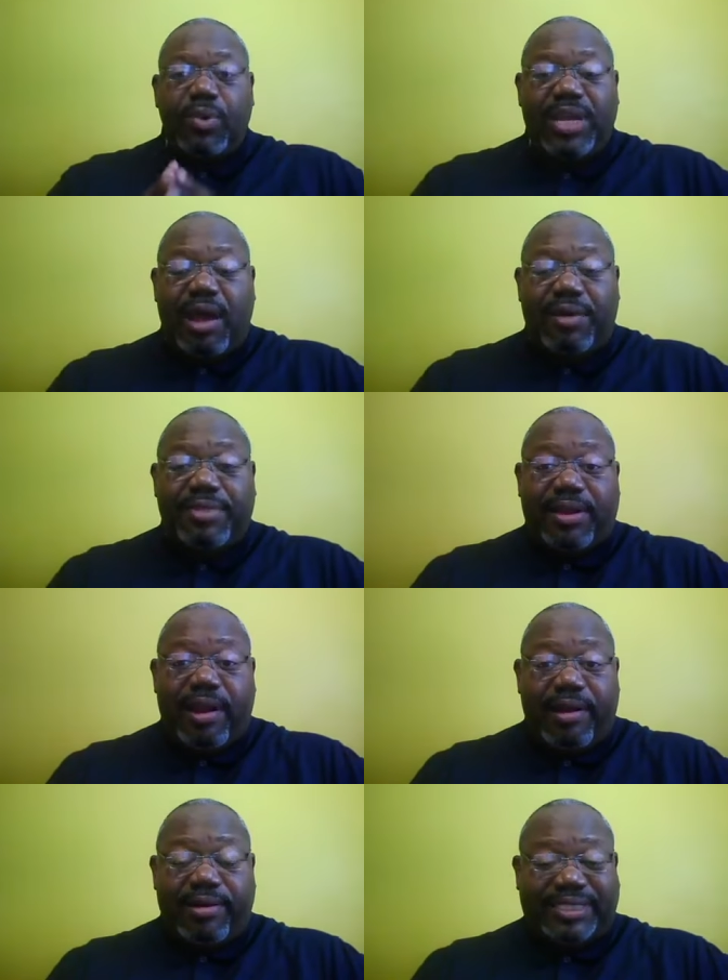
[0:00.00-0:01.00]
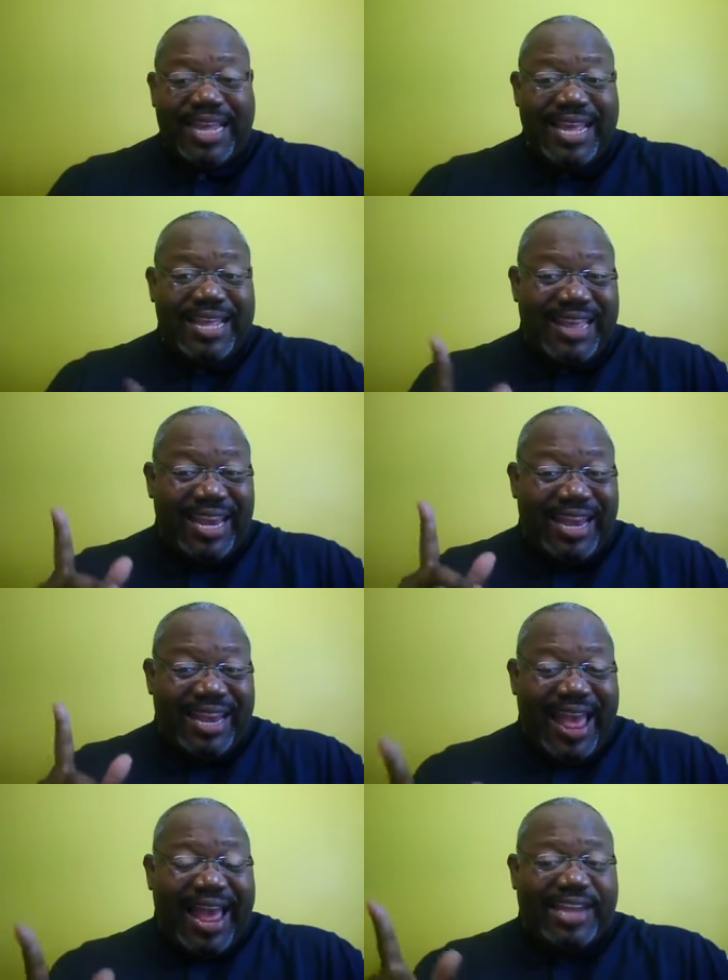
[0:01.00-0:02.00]
What he called the curse that
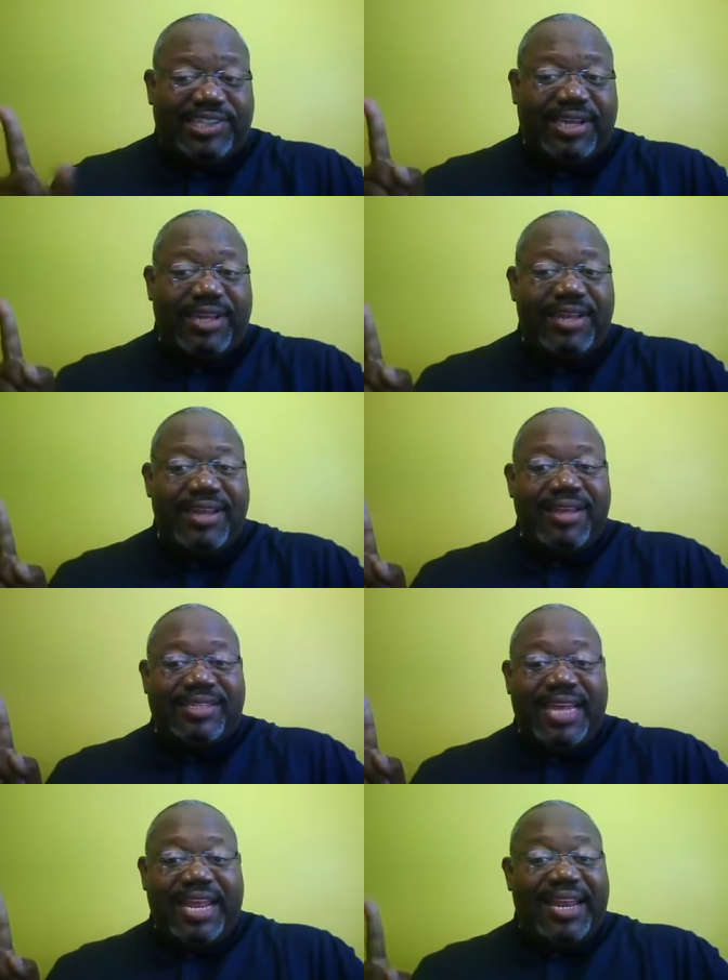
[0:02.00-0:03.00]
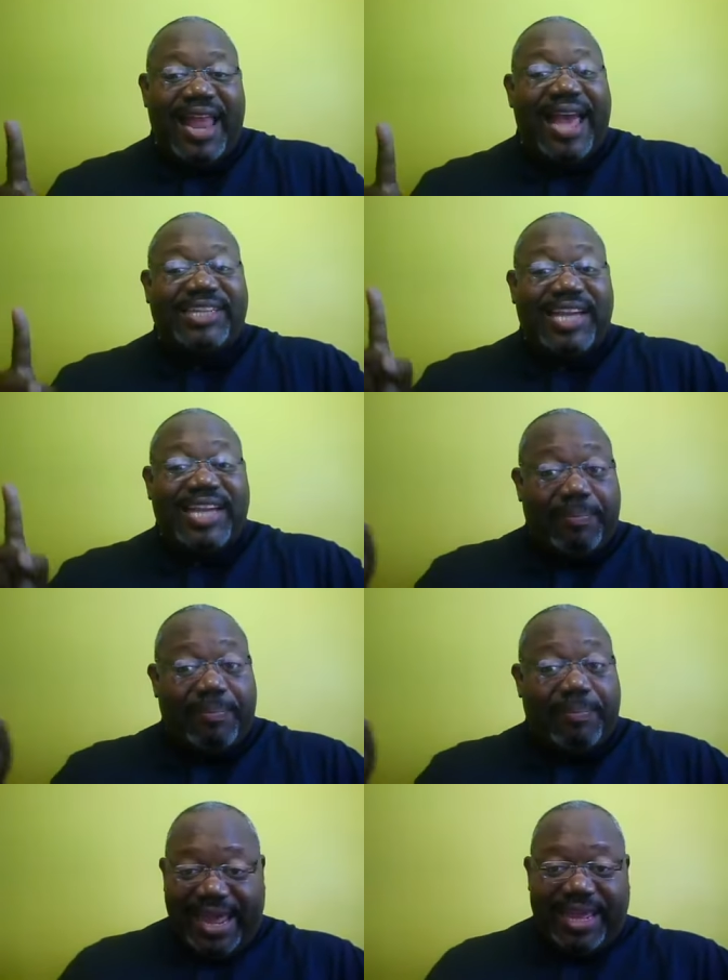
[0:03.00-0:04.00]
Elijah said Elijah
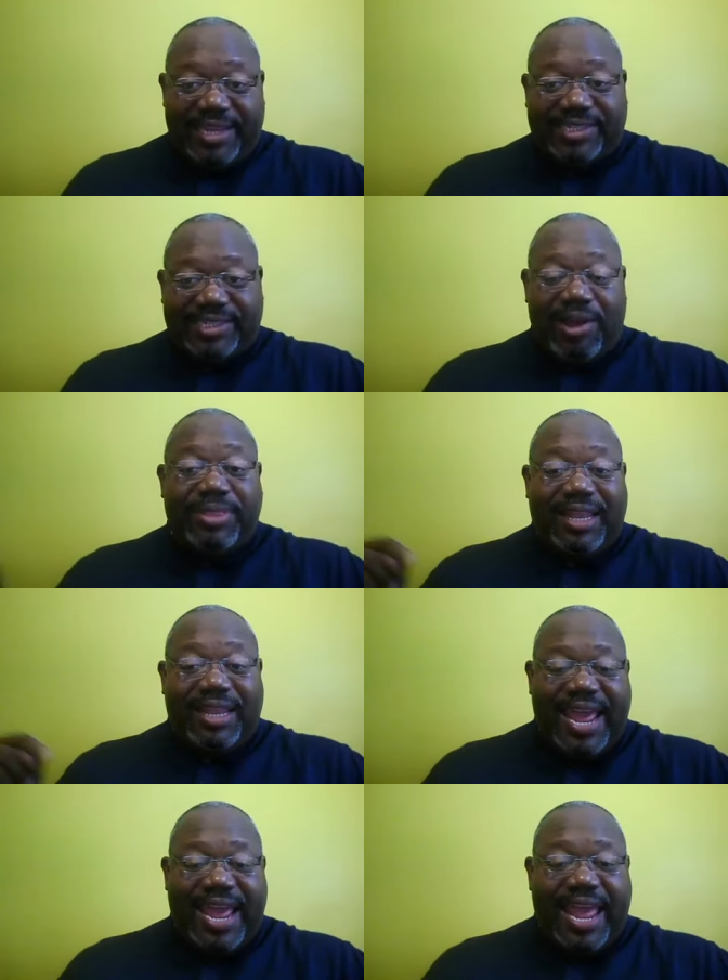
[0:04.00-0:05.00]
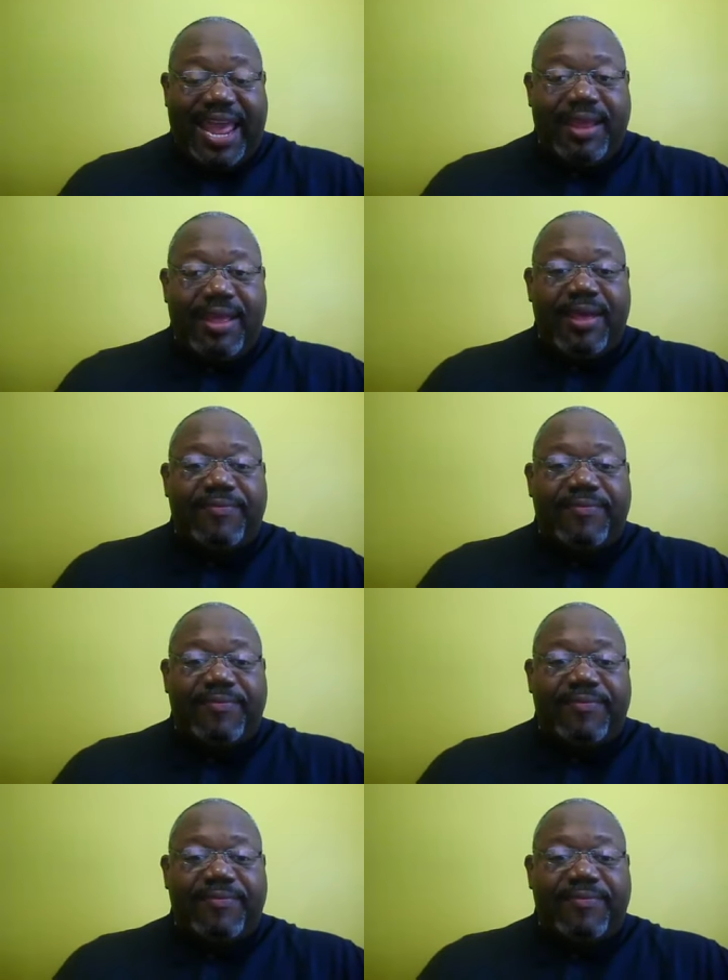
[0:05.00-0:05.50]
had placed on the land